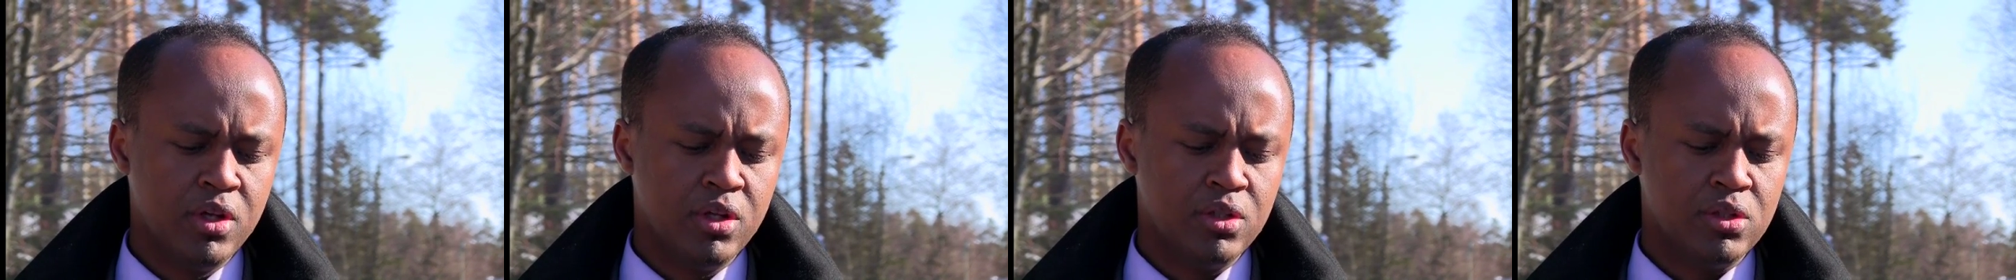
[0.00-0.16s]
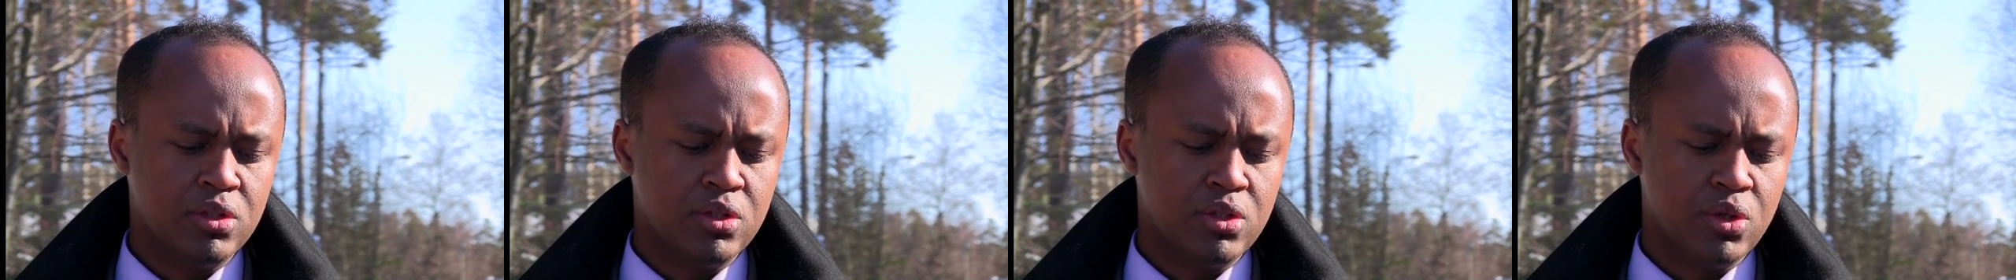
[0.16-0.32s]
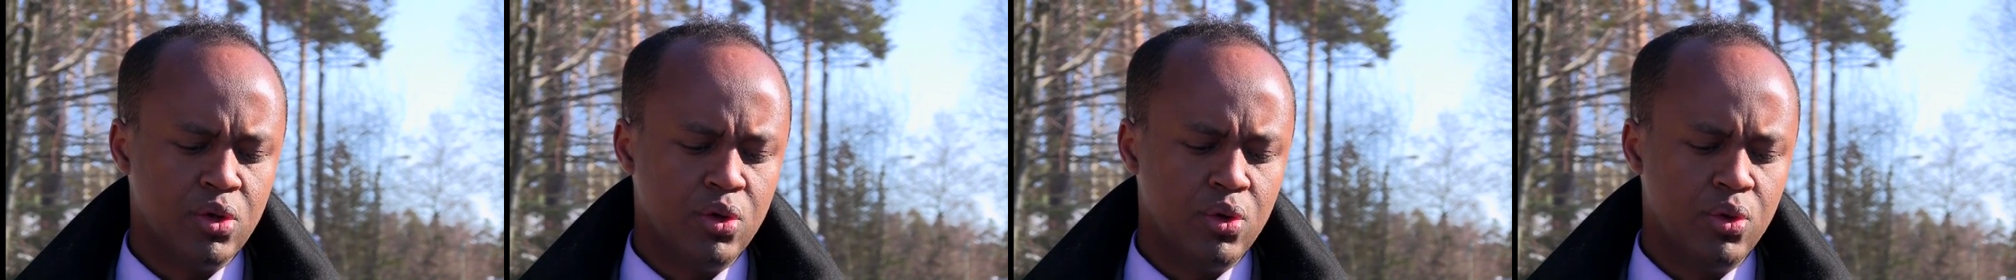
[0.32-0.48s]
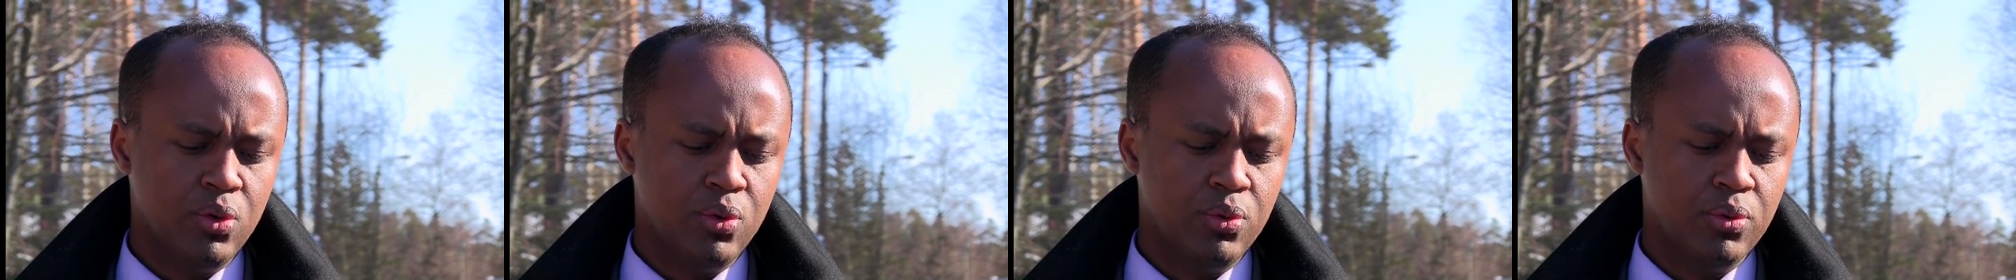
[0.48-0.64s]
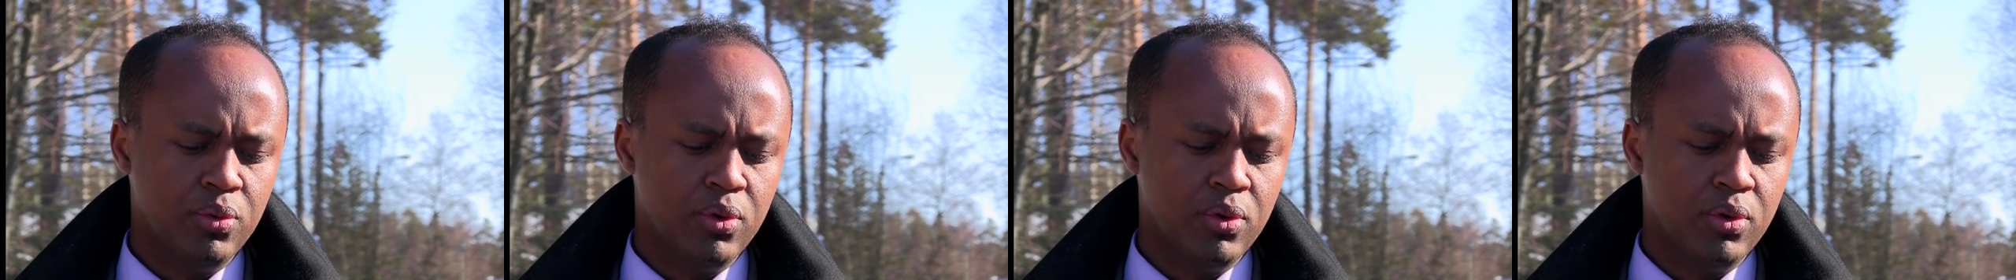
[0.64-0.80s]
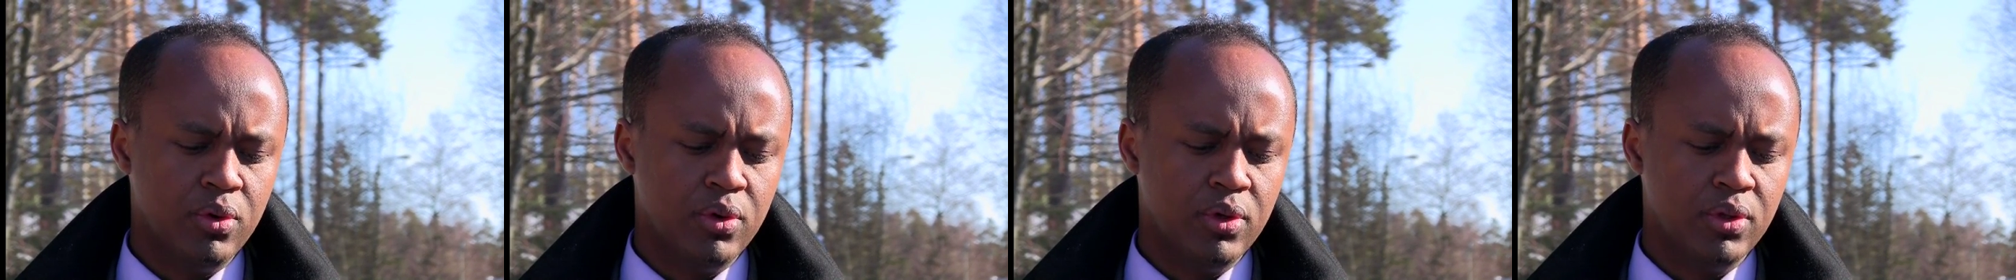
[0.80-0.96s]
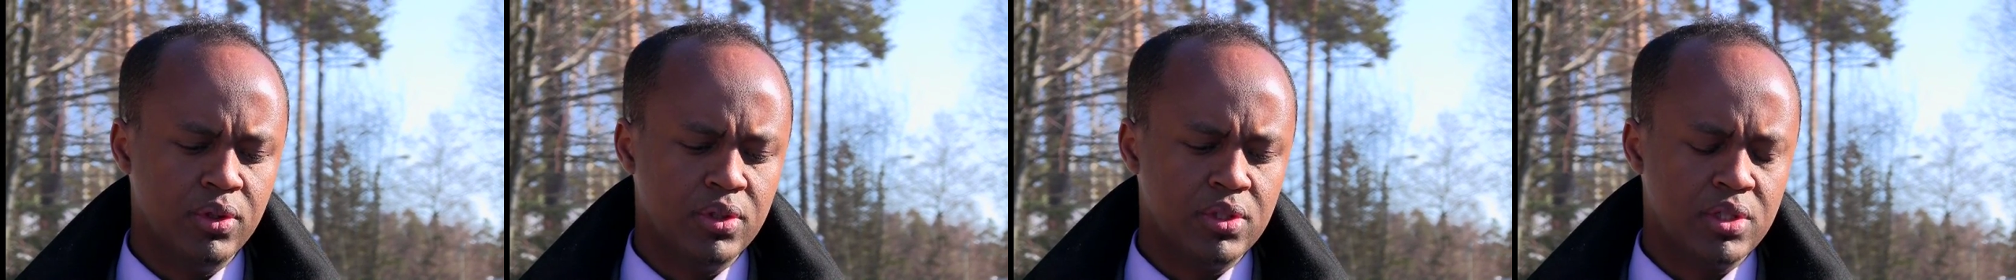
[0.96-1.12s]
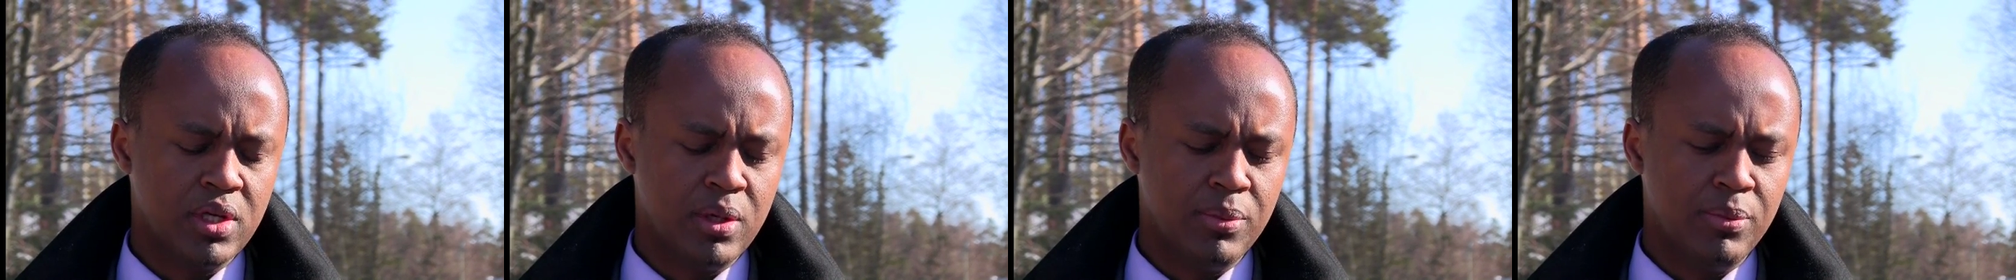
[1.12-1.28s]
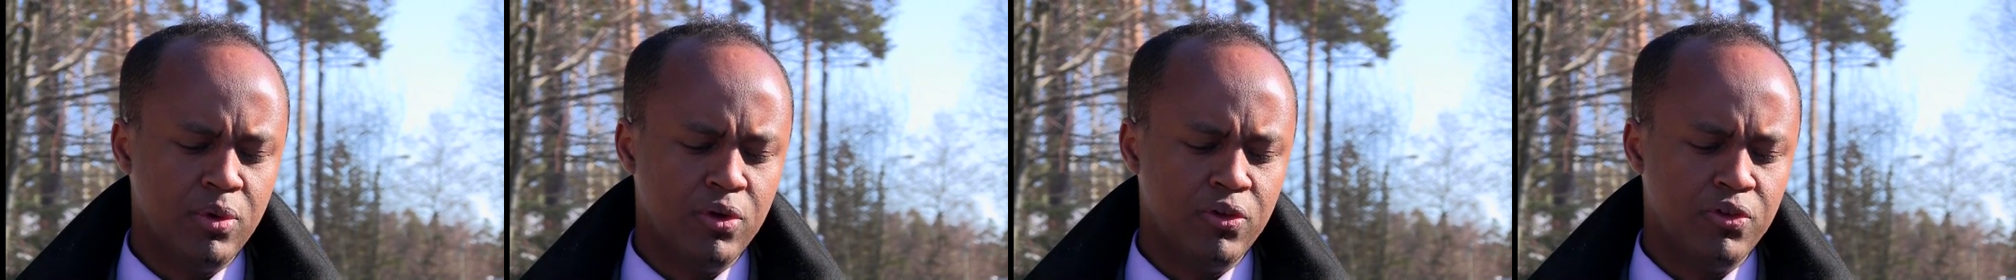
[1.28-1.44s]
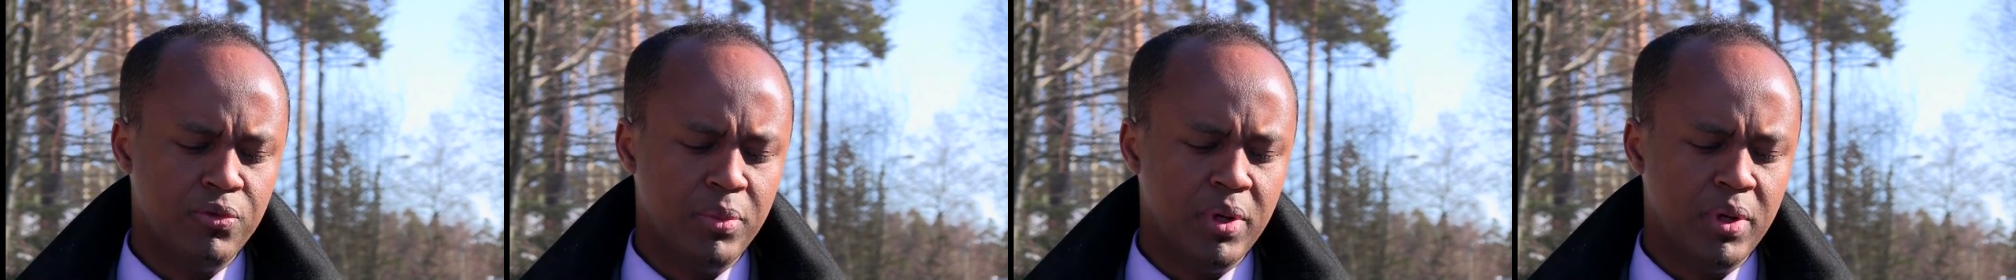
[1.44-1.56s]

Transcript: So uh, some of